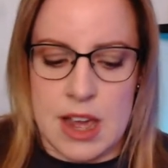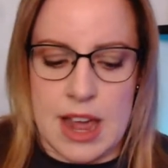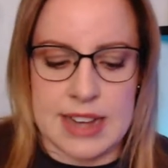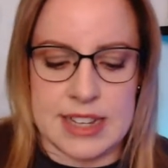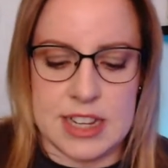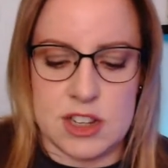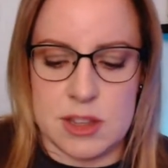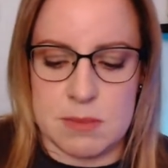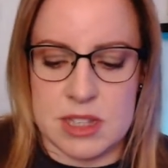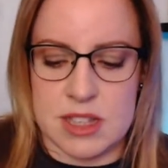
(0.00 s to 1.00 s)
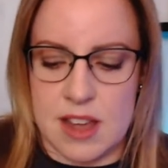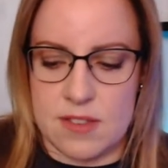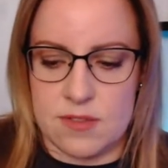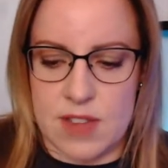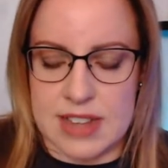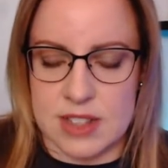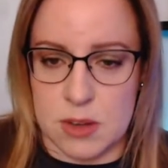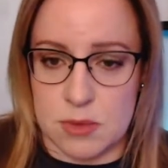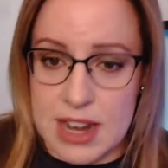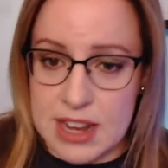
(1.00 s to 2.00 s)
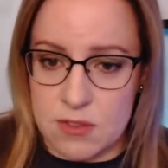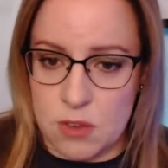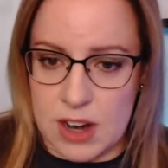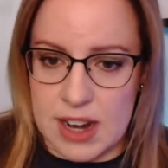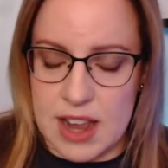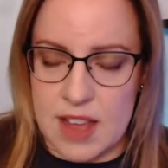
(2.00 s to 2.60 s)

I teach them stuff as they're ready for it.